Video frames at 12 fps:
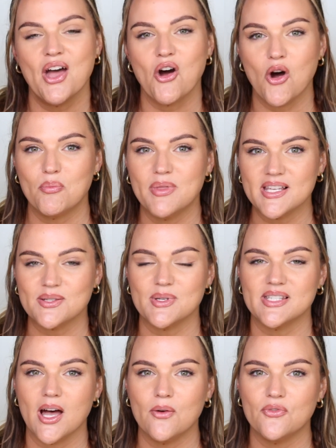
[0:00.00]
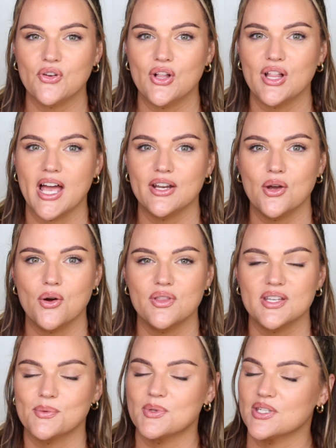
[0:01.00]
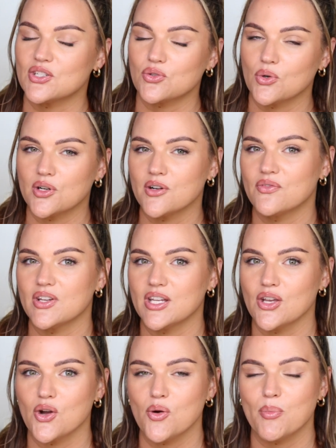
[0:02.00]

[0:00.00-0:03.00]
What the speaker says: Hope this was helpful. I know this was a shorter video,